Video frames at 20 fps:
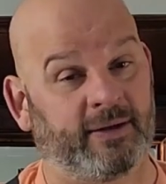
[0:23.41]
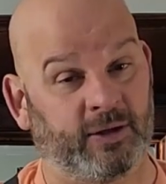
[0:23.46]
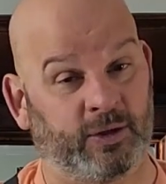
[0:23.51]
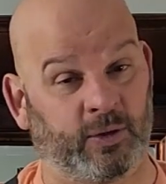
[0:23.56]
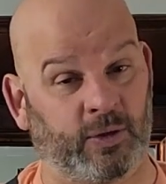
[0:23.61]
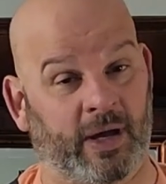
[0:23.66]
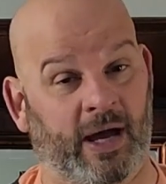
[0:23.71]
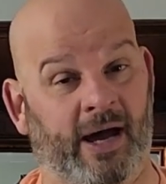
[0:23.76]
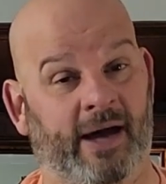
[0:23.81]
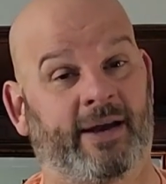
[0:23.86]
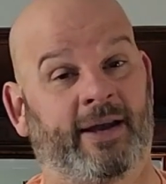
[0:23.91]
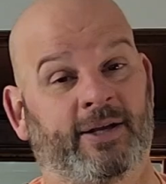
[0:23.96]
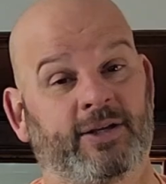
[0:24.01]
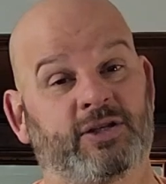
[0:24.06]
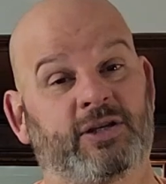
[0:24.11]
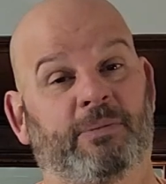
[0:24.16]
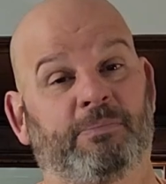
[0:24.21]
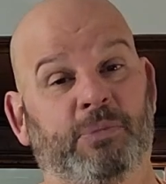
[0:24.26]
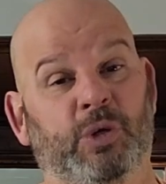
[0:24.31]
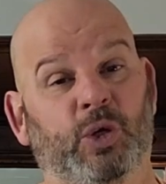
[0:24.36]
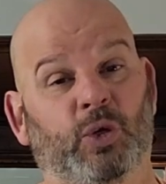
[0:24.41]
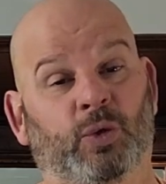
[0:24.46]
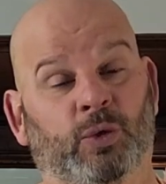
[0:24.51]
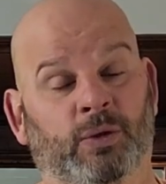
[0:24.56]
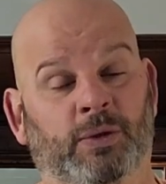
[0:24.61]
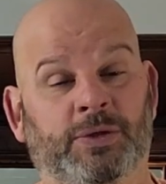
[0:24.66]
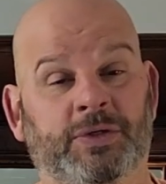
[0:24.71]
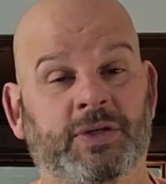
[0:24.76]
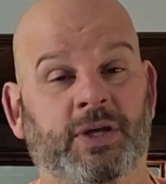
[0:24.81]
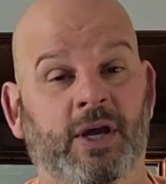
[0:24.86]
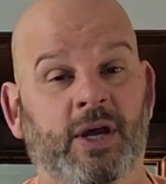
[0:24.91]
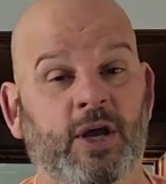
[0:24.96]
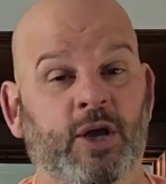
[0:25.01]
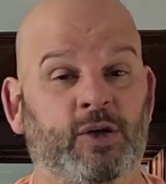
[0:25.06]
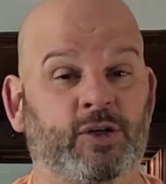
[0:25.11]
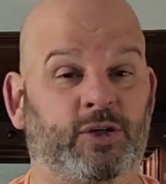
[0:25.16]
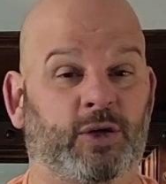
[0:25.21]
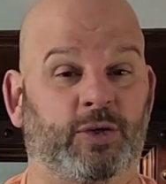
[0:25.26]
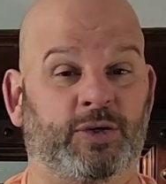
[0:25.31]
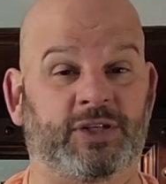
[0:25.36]
You got it, some mules.
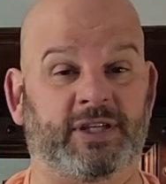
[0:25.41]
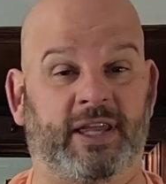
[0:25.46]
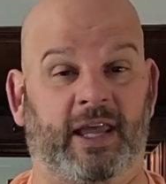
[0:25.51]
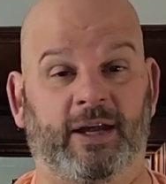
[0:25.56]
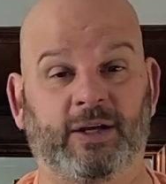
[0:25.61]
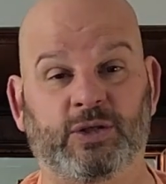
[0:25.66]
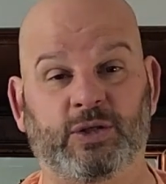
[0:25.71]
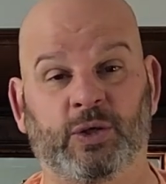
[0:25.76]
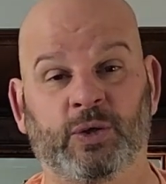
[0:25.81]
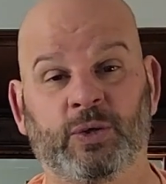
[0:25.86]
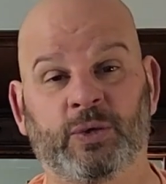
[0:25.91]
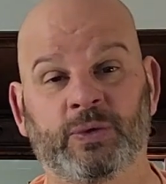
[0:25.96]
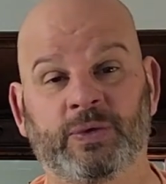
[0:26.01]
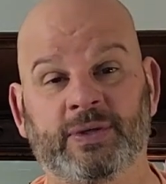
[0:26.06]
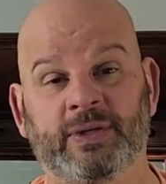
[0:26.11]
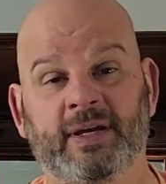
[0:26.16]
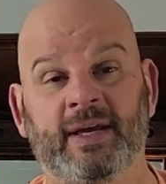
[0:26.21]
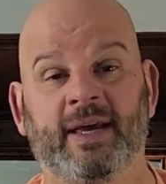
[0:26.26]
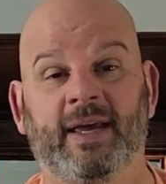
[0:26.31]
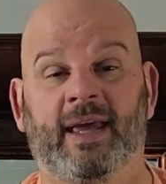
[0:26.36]
So stay tuned,